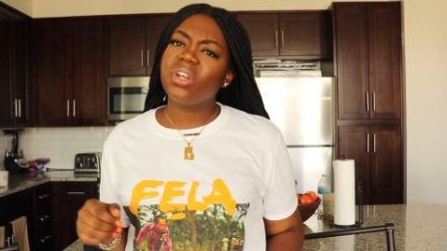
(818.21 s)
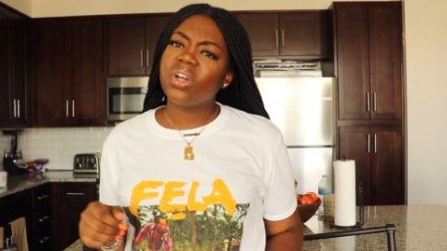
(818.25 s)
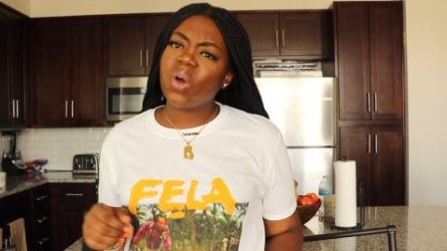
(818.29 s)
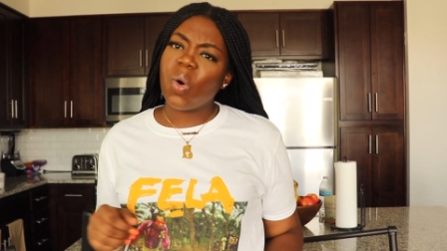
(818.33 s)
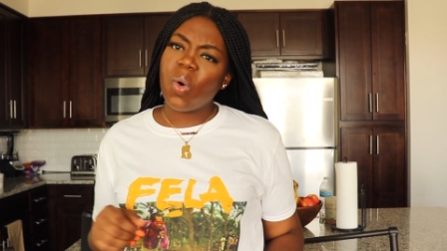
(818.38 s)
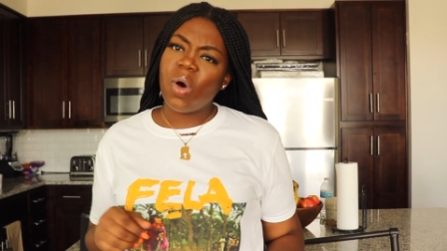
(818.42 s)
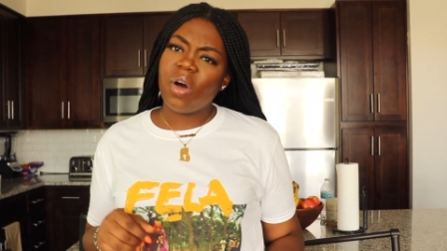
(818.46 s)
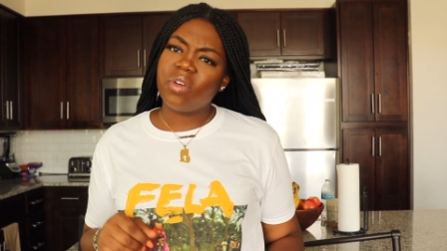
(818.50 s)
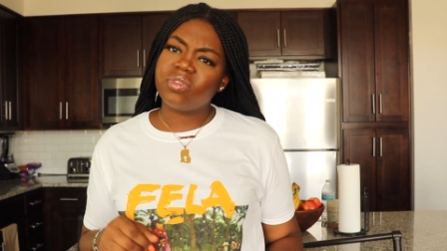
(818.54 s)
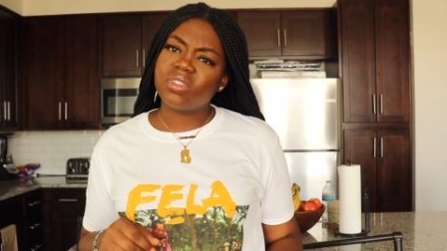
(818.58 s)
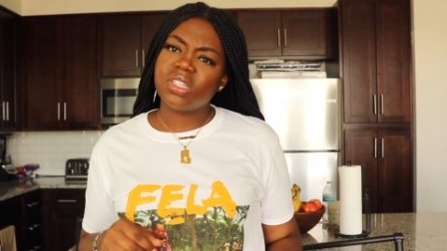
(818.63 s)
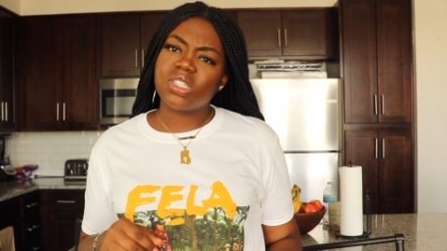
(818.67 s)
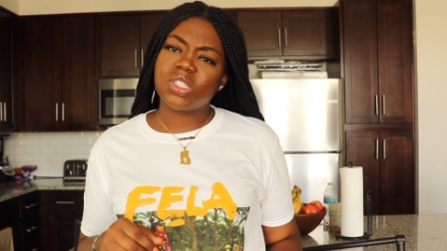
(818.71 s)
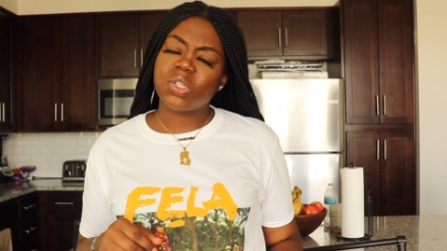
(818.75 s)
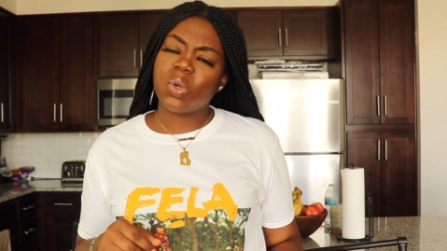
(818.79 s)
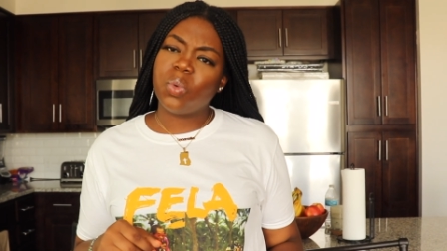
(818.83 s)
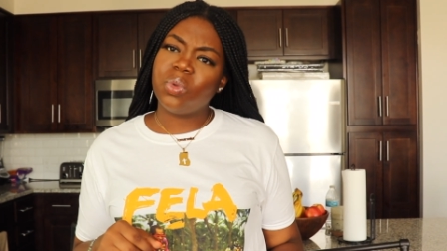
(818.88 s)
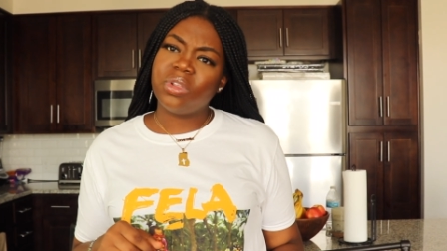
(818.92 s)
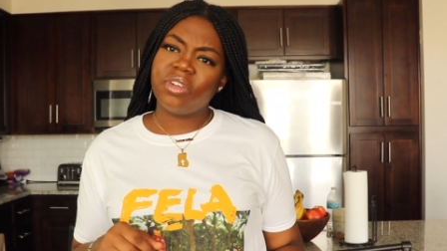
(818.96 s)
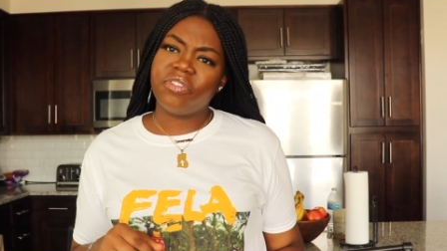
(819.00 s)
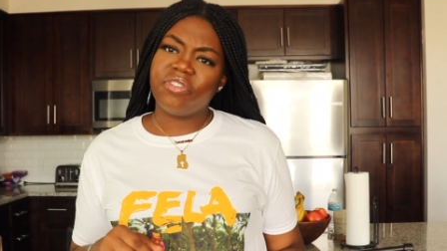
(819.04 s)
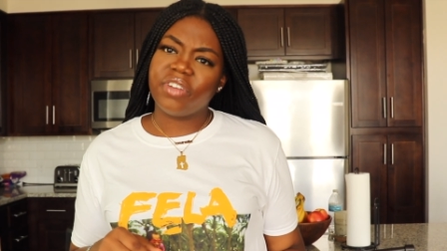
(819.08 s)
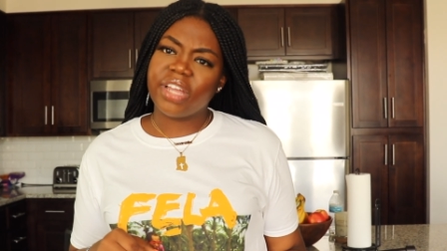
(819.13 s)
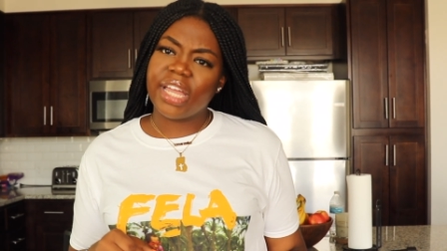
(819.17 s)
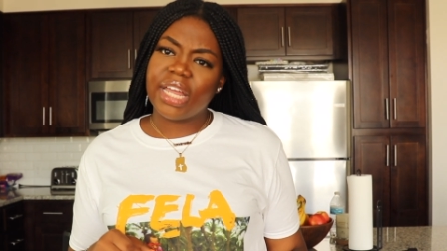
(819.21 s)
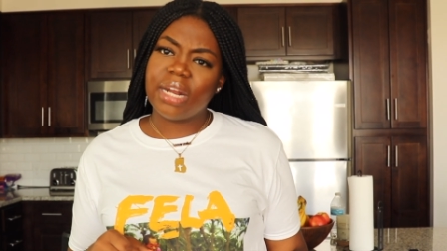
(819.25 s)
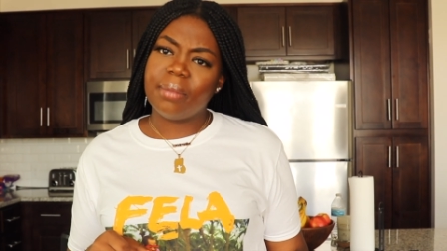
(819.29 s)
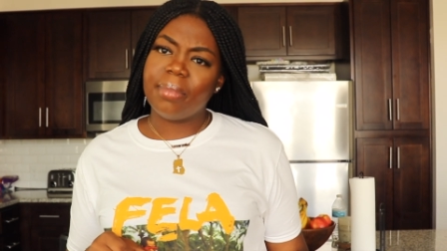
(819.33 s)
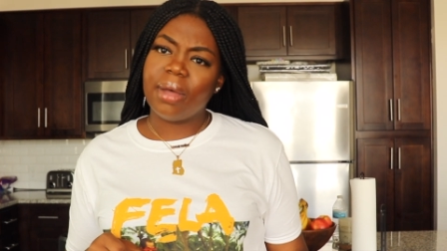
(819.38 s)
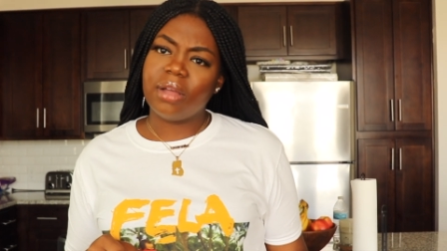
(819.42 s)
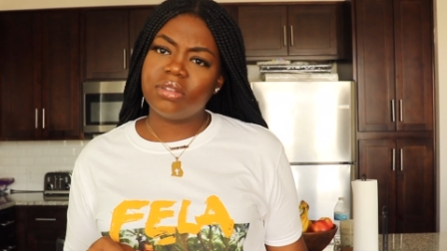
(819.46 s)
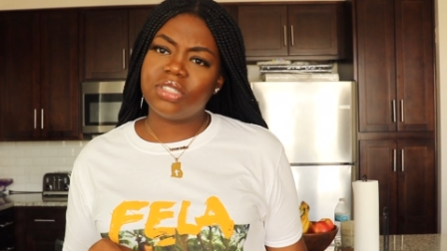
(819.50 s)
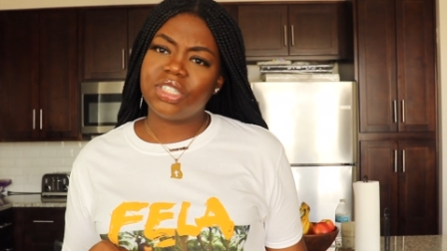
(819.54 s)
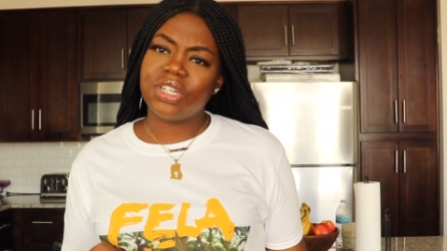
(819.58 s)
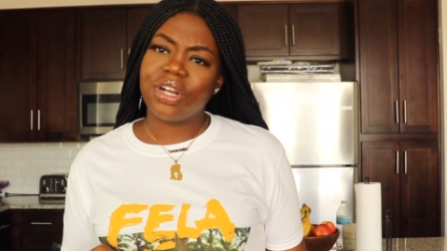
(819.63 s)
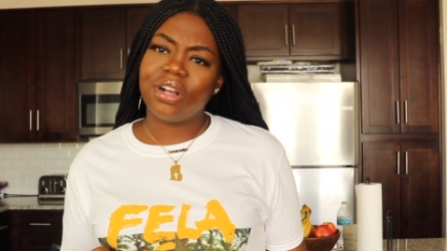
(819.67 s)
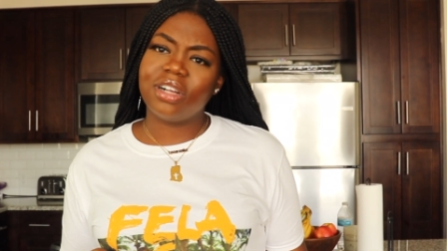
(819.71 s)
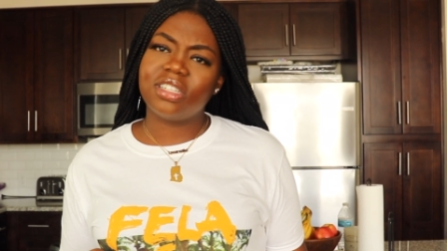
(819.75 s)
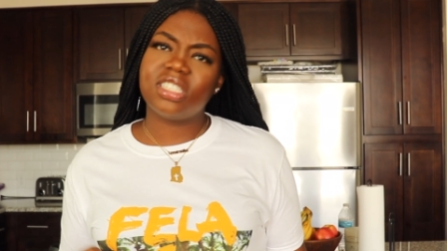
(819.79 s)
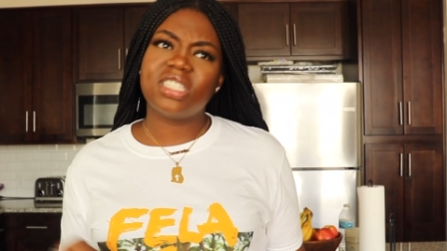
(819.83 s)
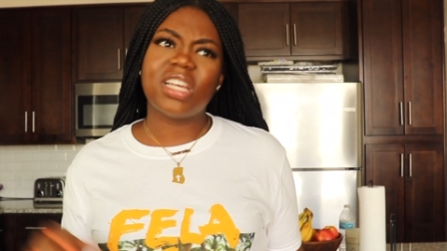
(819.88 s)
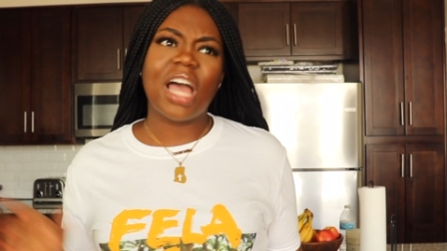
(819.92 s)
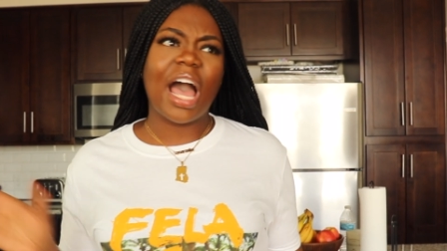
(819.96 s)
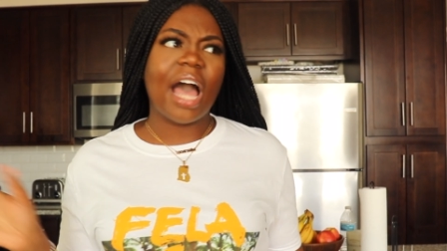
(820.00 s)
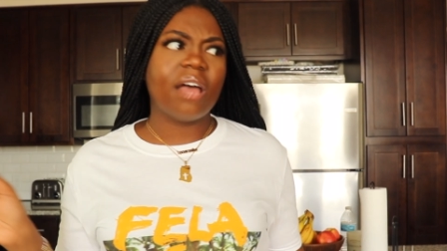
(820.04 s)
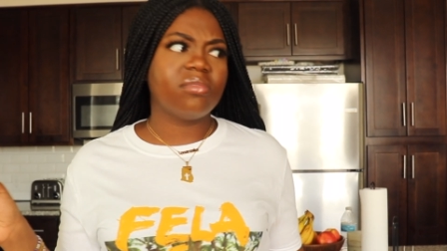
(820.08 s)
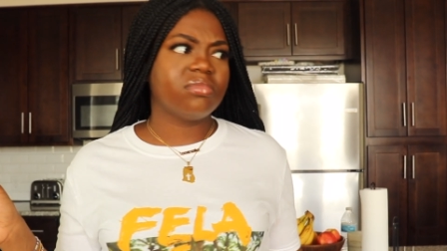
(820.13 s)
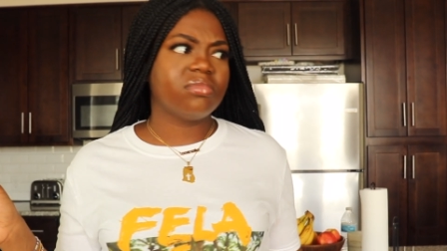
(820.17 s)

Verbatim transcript: to go off to school and forget about church.